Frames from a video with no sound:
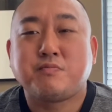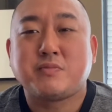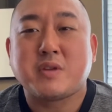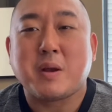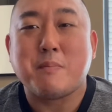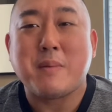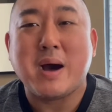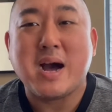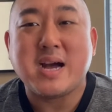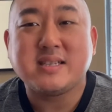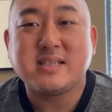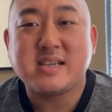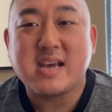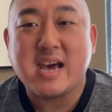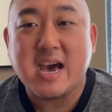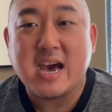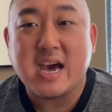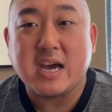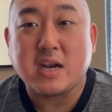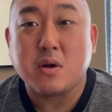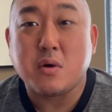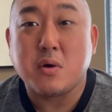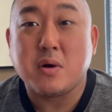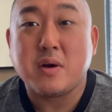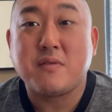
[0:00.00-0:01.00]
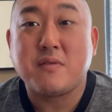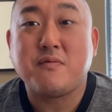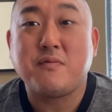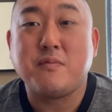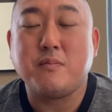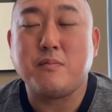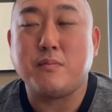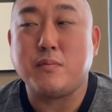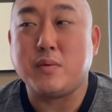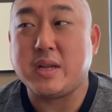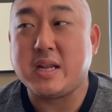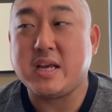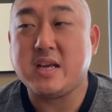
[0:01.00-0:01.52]
My dad,
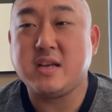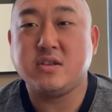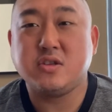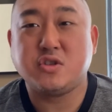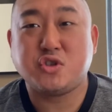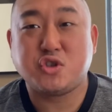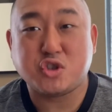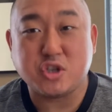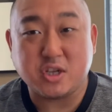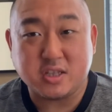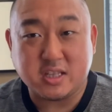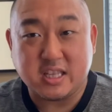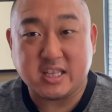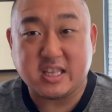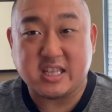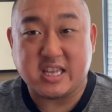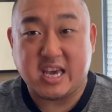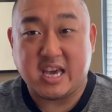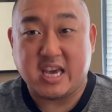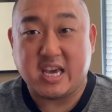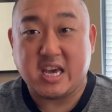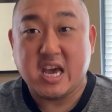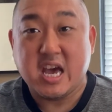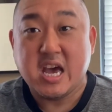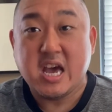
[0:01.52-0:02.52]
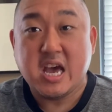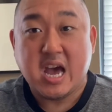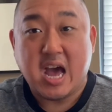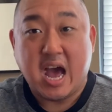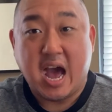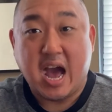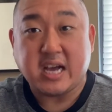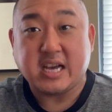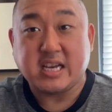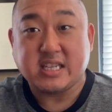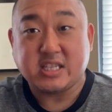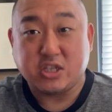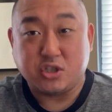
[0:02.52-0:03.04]
when he shook the thing,
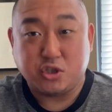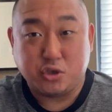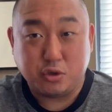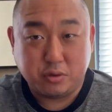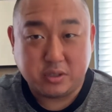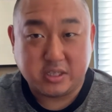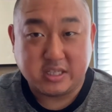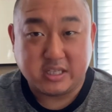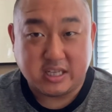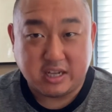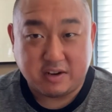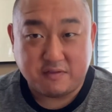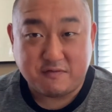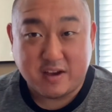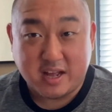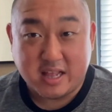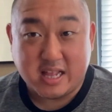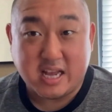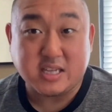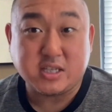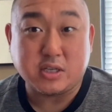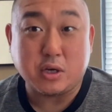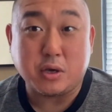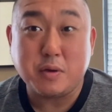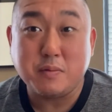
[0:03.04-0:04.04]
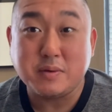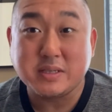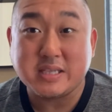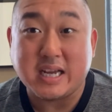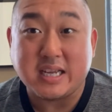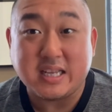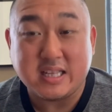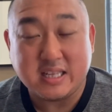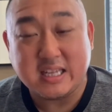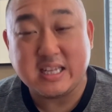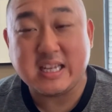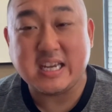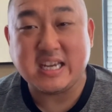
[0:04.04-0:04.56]
I guess the juices then fell out. So he was
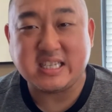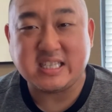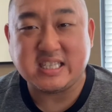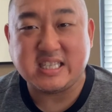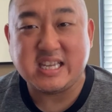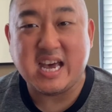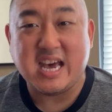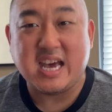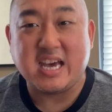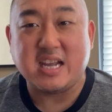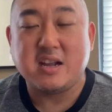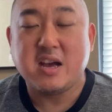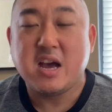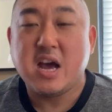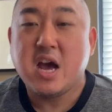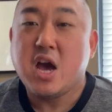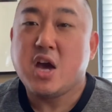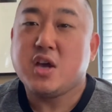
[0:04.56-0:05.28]
like, the thing's dead.